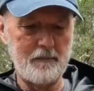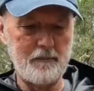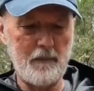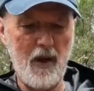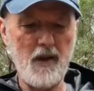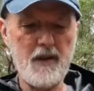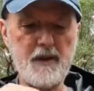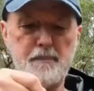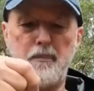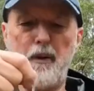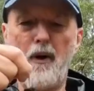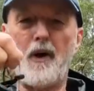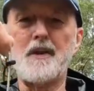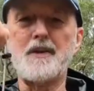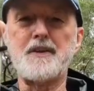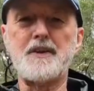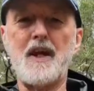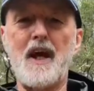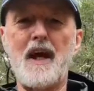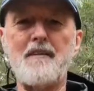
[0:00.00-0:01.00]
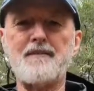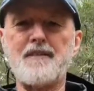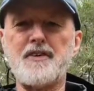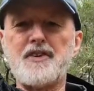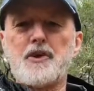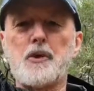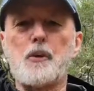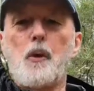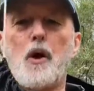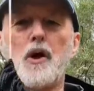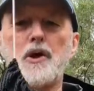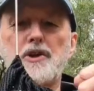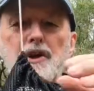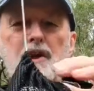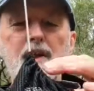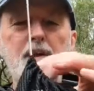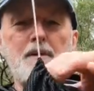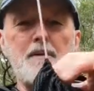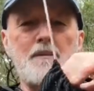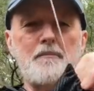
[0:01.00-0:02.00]
Most pots you have to squash
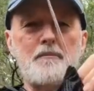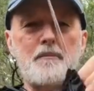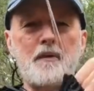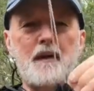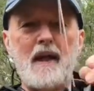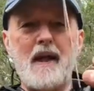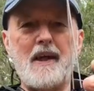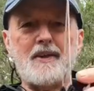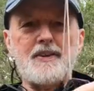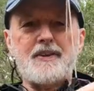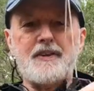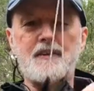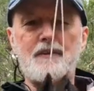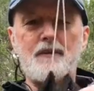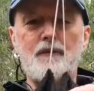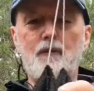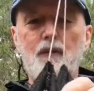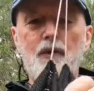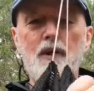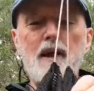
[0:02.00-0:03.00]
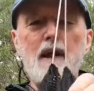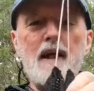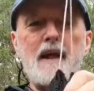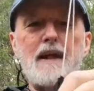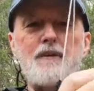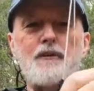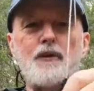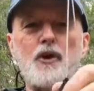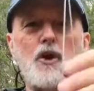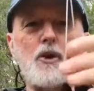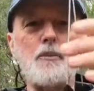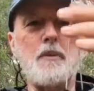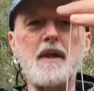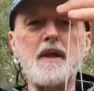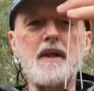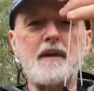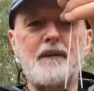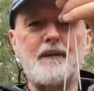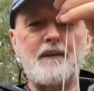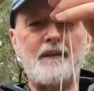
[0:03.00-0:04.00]
in, but that's really
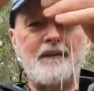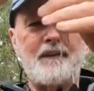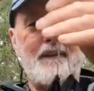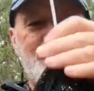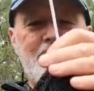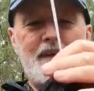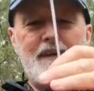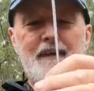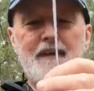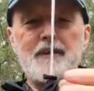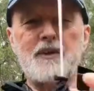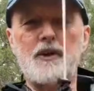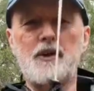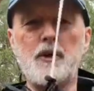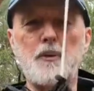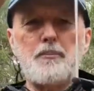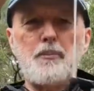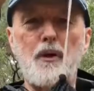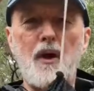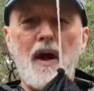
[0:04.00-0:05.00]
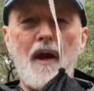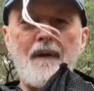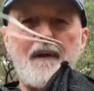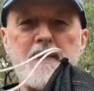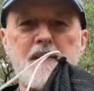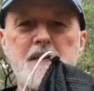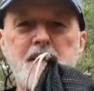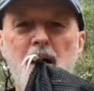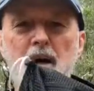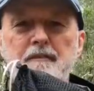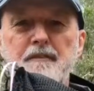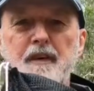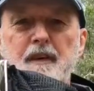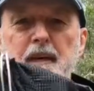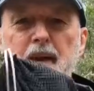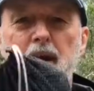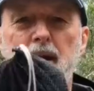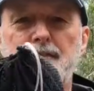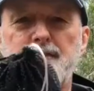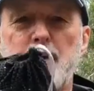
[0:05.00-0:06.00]
roomy. You could put other stuff
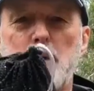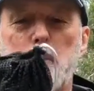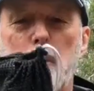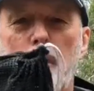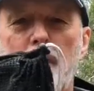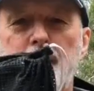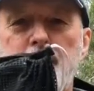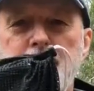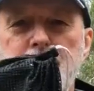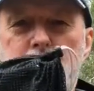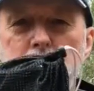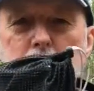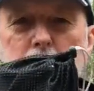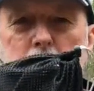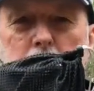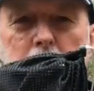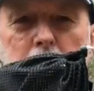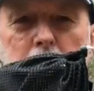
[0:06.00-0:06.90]
in there if you wanted to.